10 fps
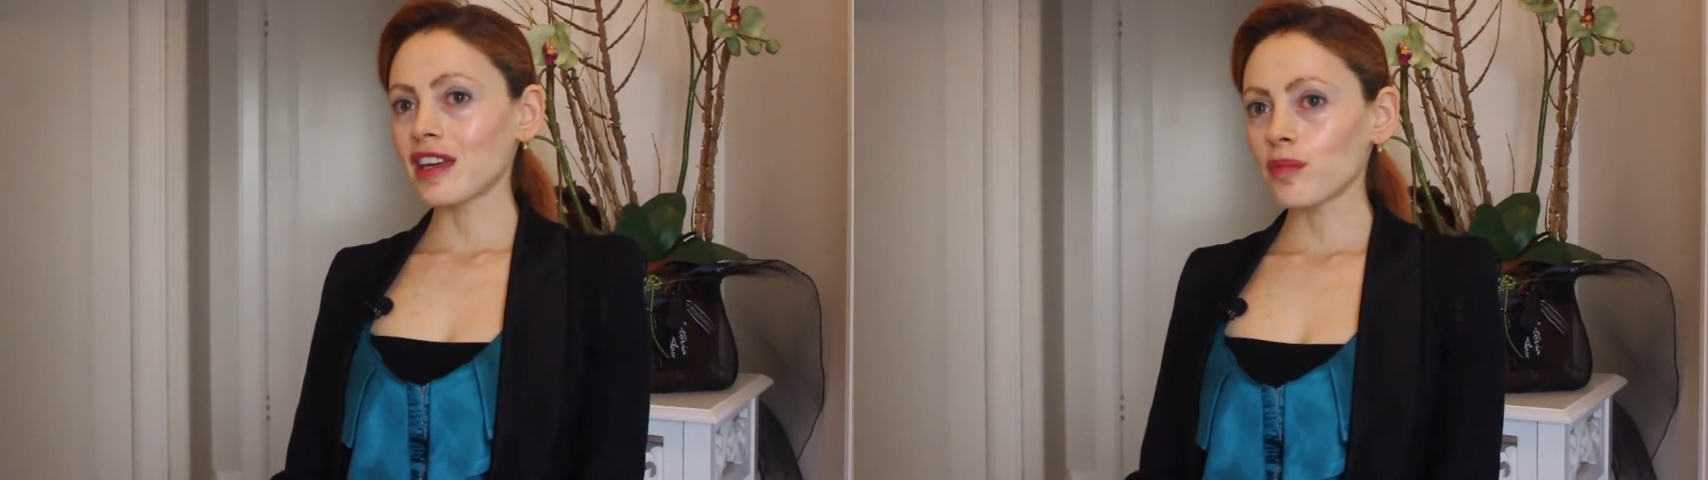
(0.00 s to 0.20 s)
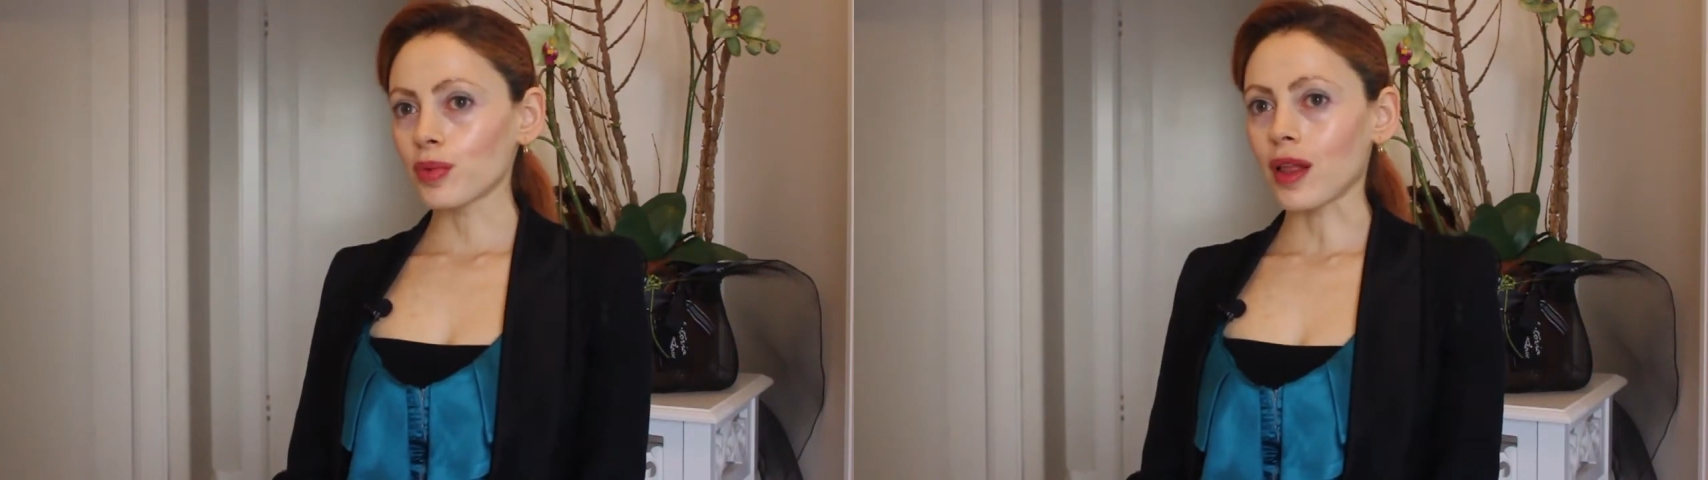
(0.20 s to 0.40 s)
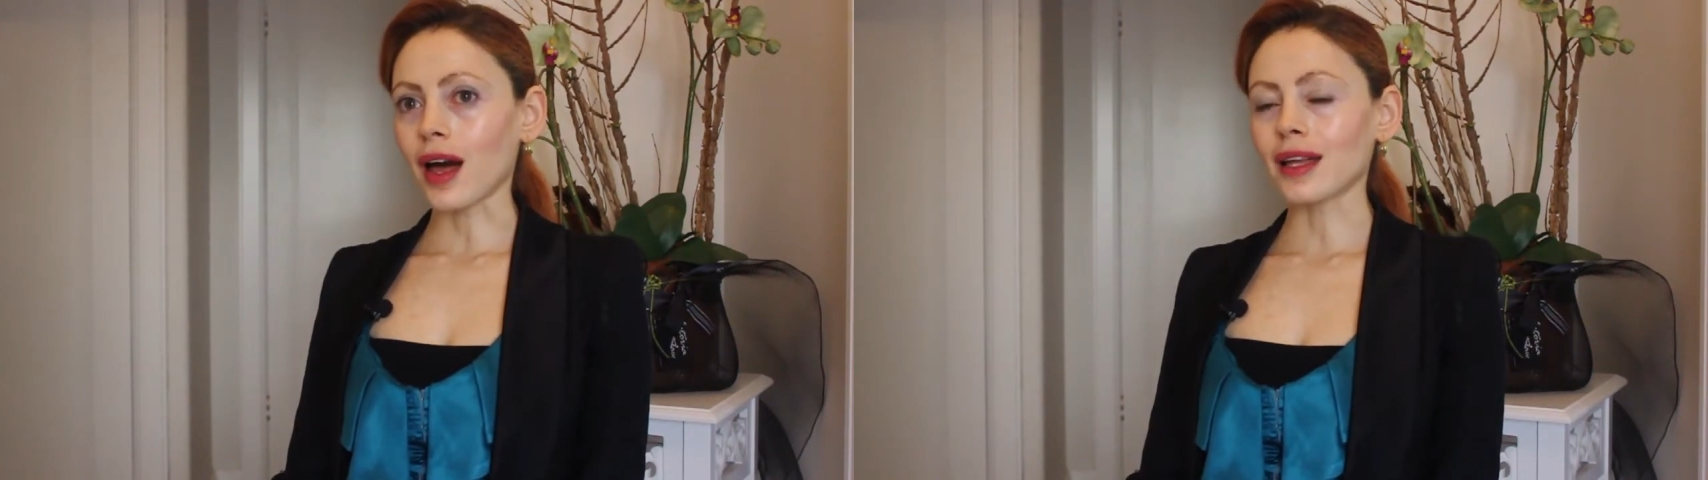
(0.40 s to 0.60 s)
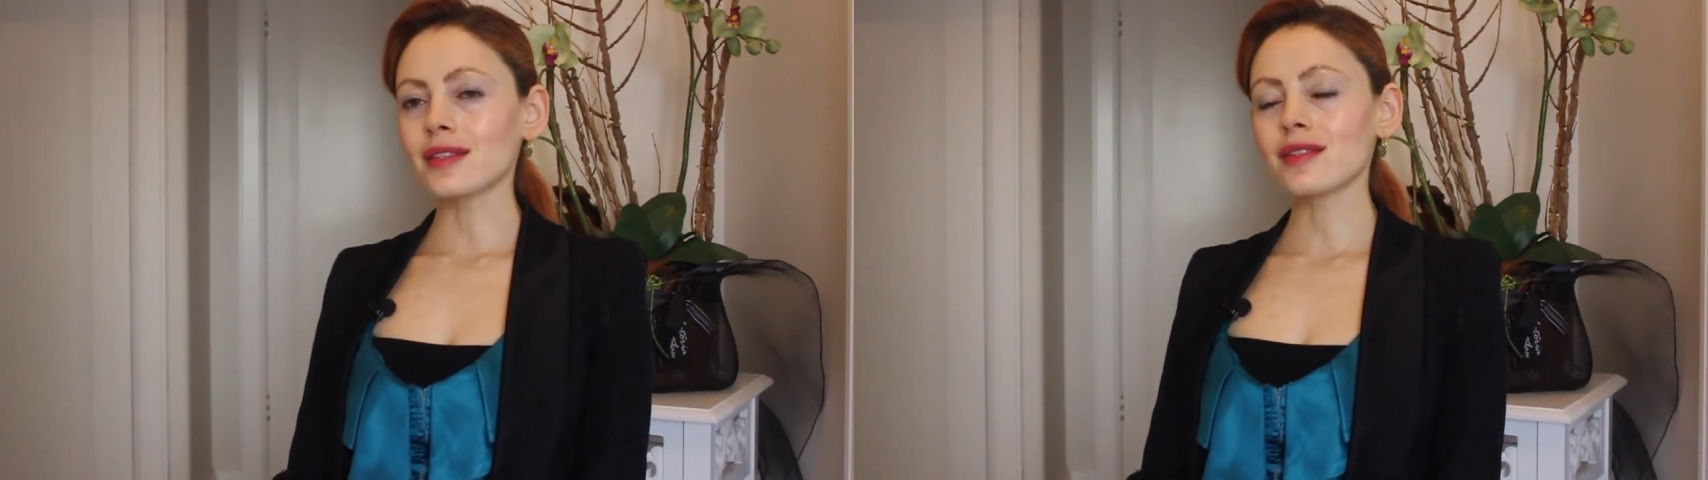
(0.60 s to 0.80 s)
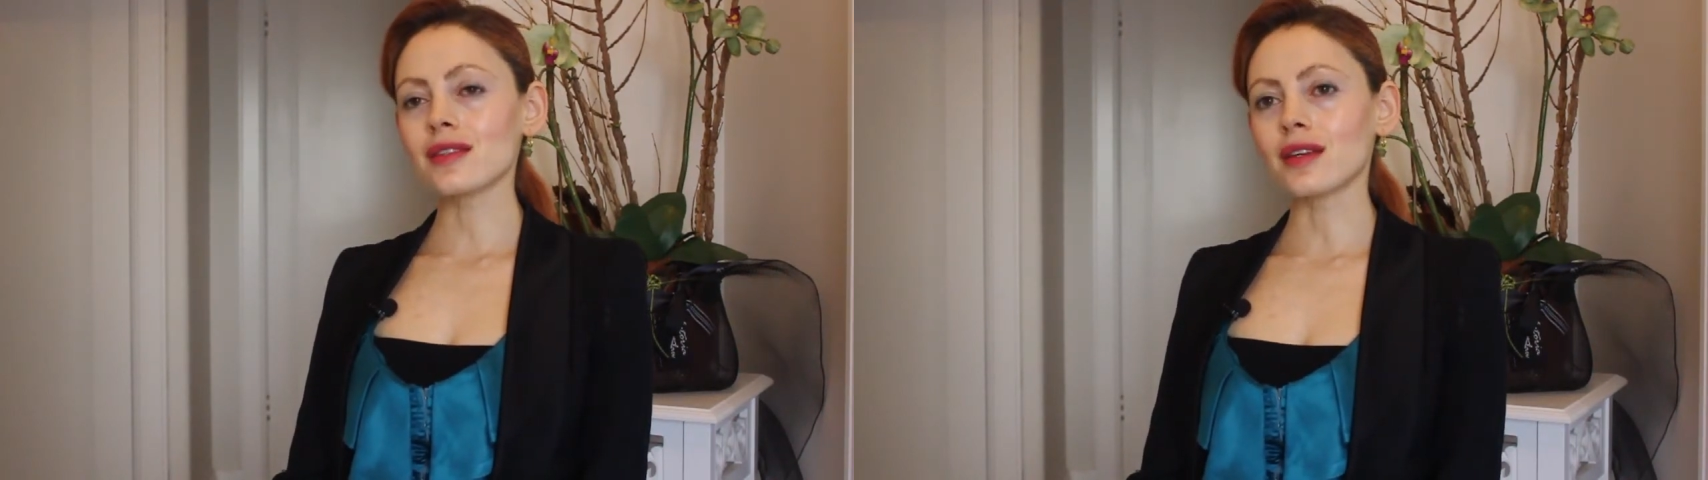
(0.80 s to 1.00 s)

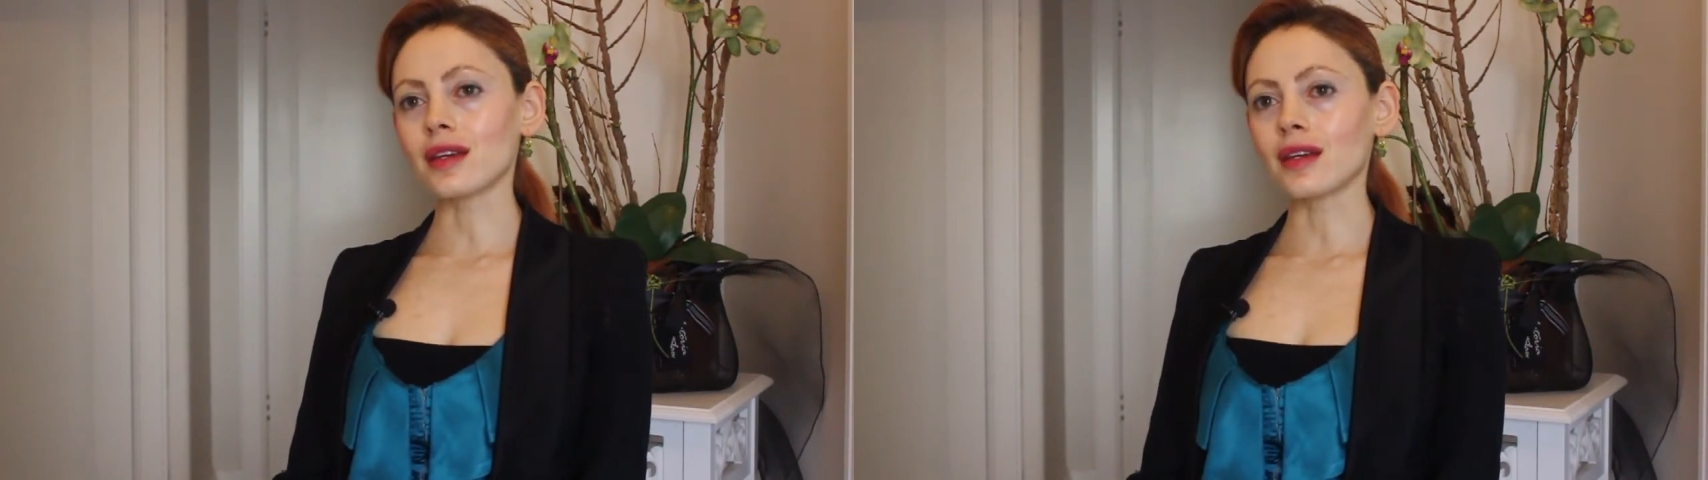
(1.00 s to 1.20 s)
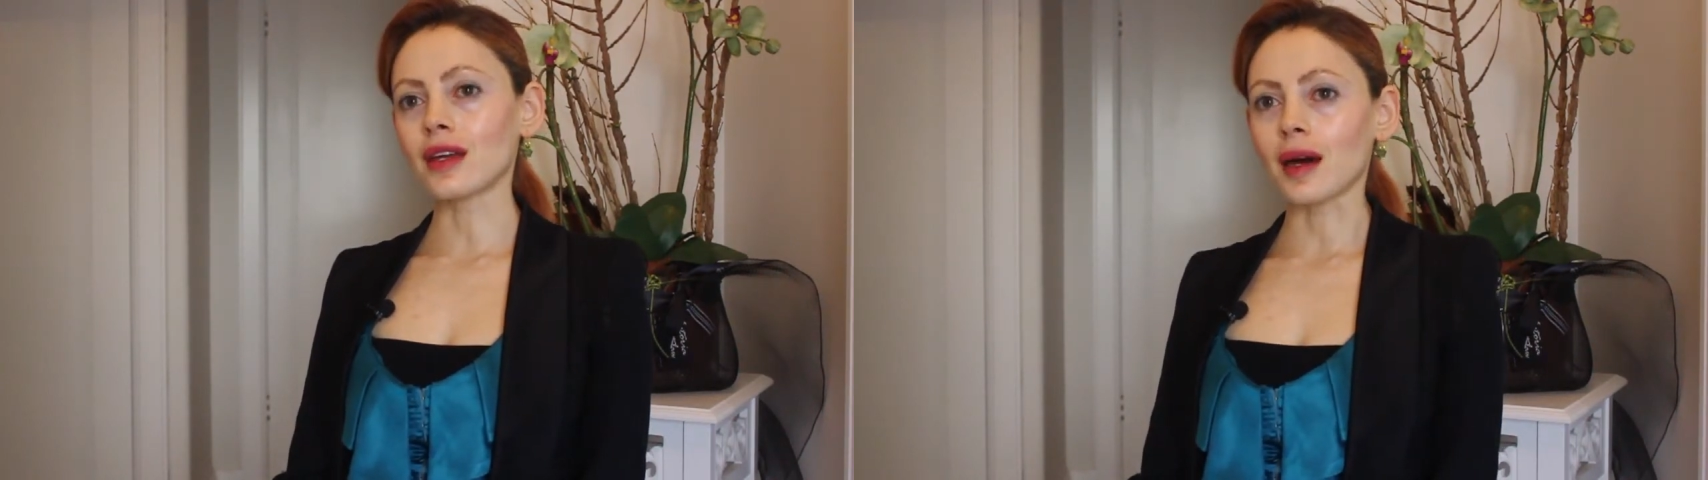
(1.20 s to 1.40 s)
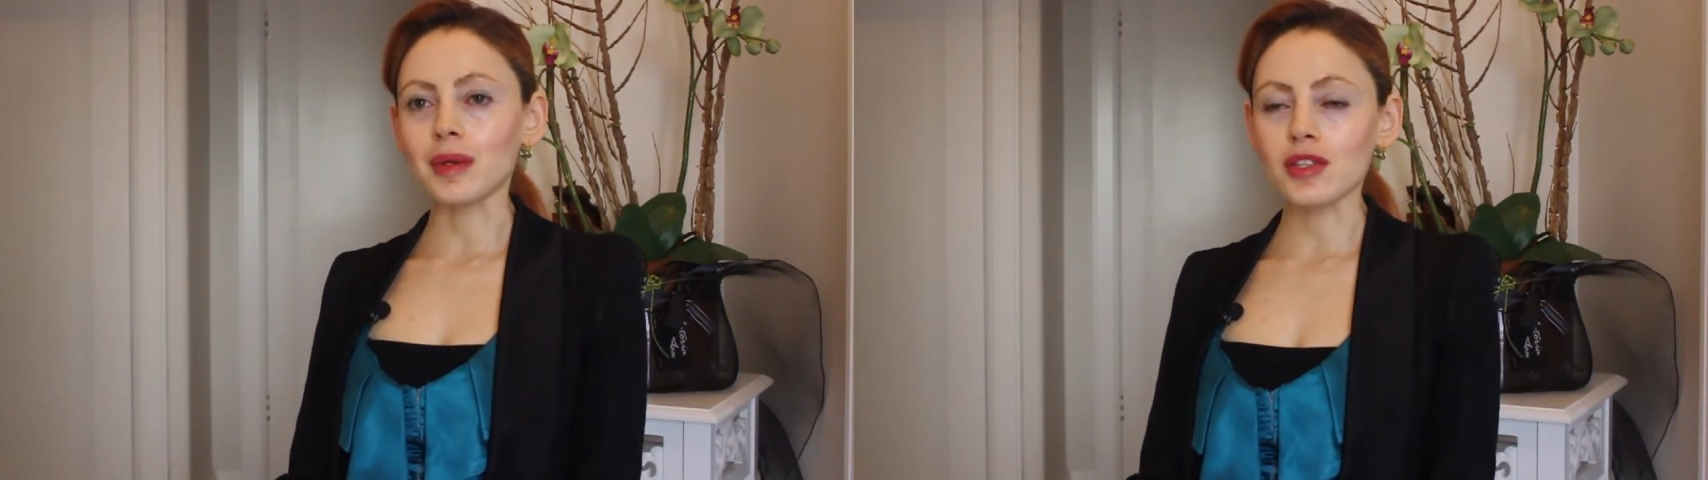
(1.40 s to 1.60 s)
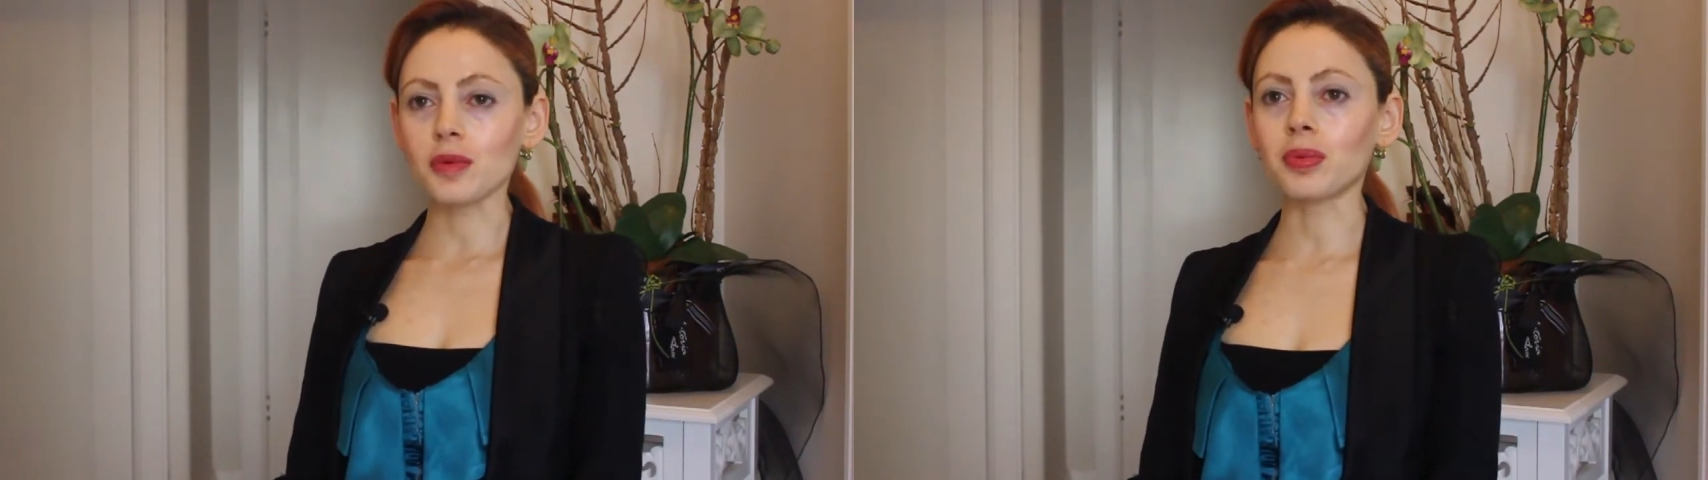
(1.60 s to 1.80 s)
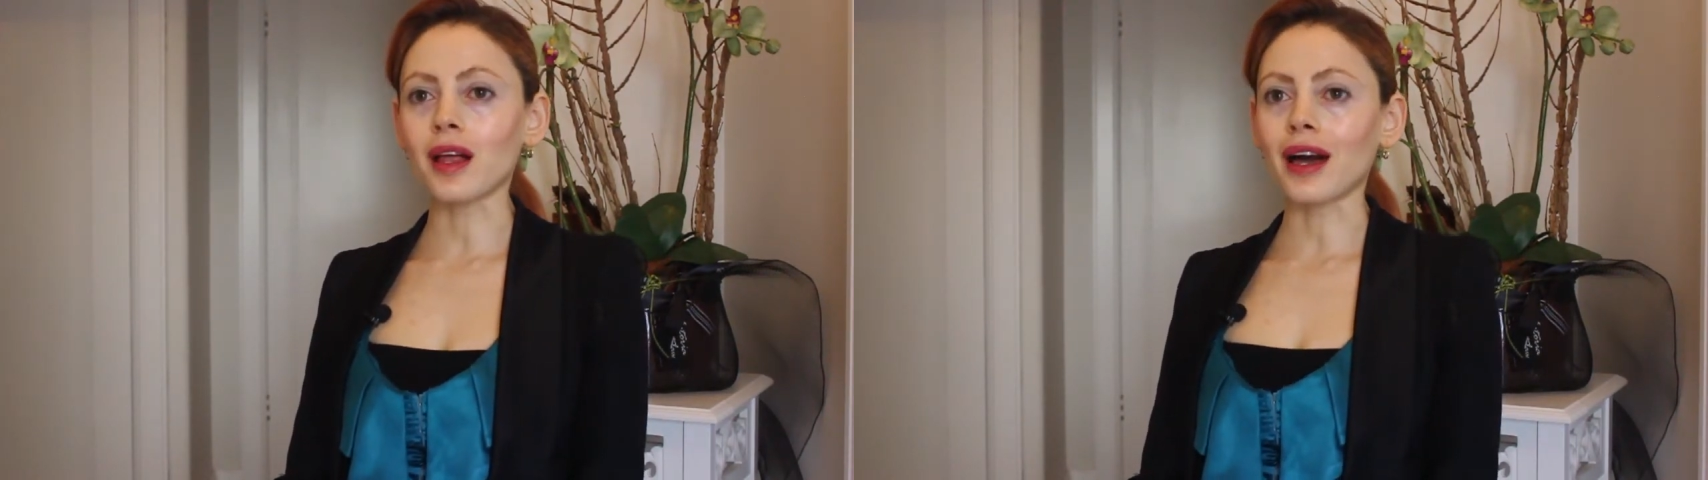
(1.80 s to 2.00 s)
implants come
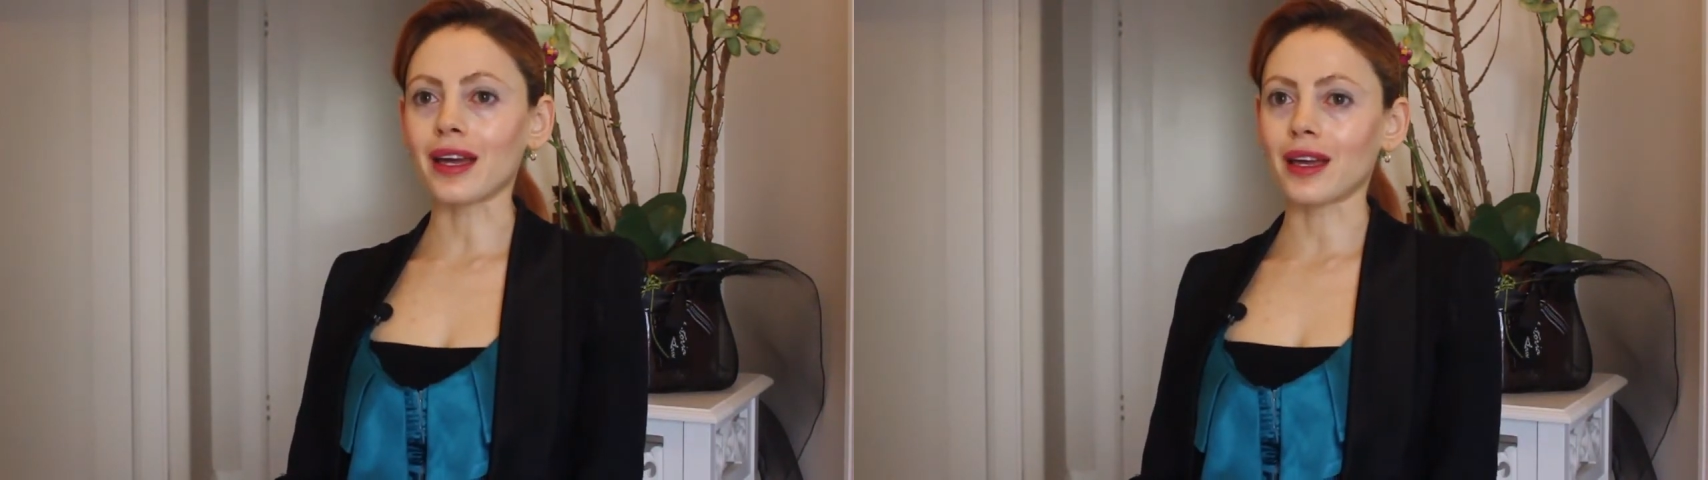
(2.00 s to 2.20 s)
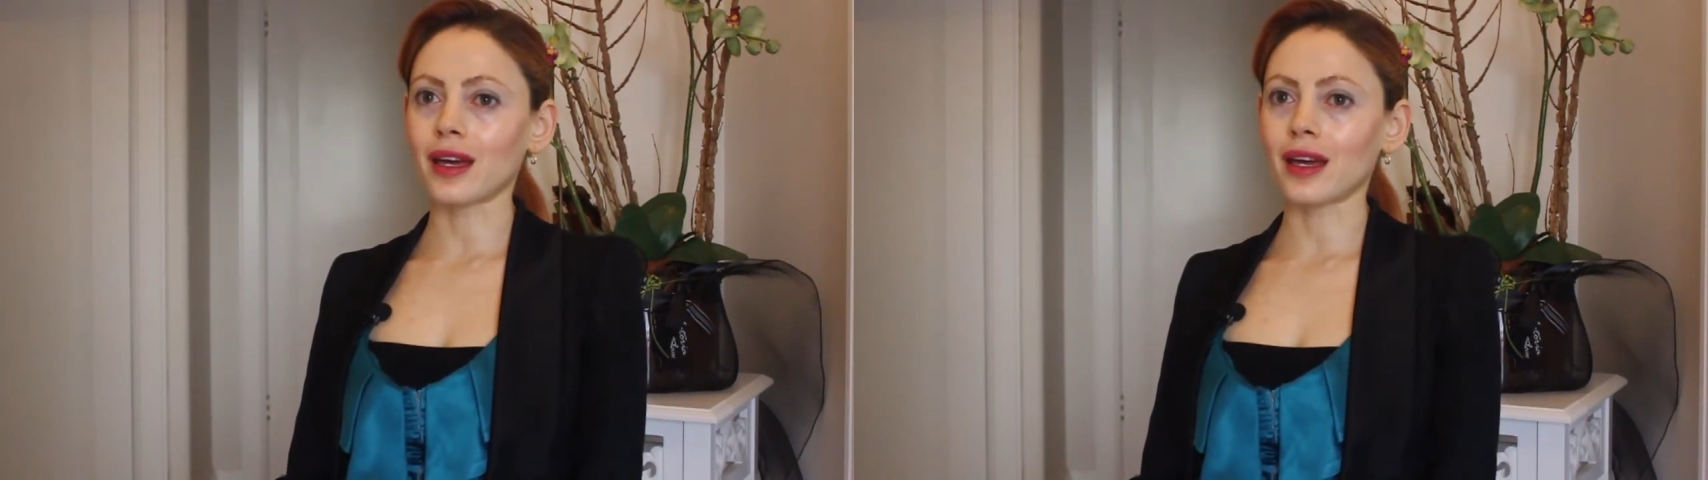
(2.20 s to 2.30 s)
into play,